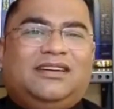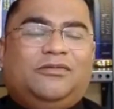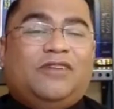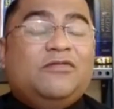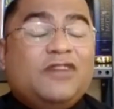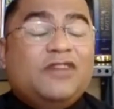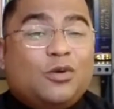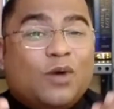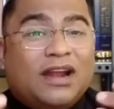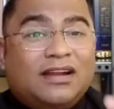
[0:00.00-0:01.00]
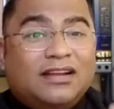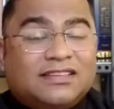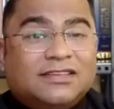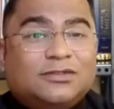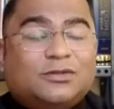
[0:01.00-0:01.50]
when we go and
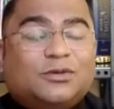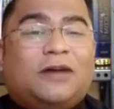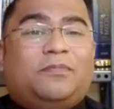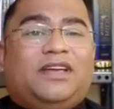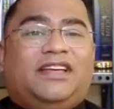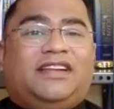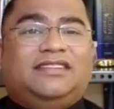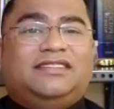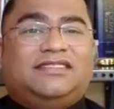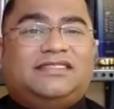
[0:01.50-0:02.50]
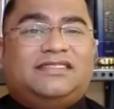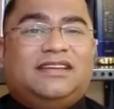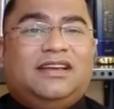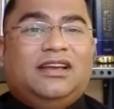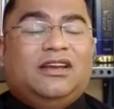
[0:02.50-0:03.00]
listen to our parents,
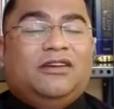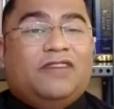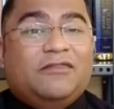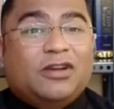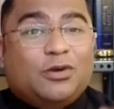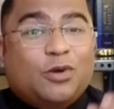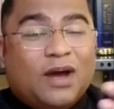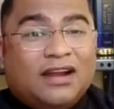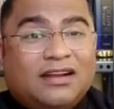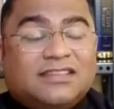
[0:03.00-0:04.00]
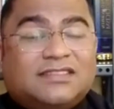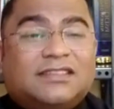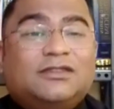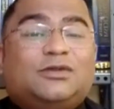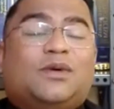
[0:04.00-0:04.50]
when we go and
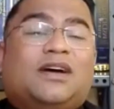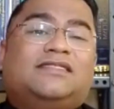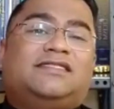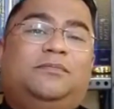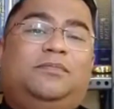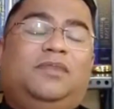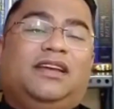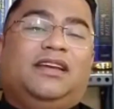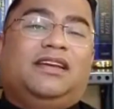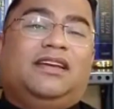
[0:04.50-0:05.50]
listen to our sibling.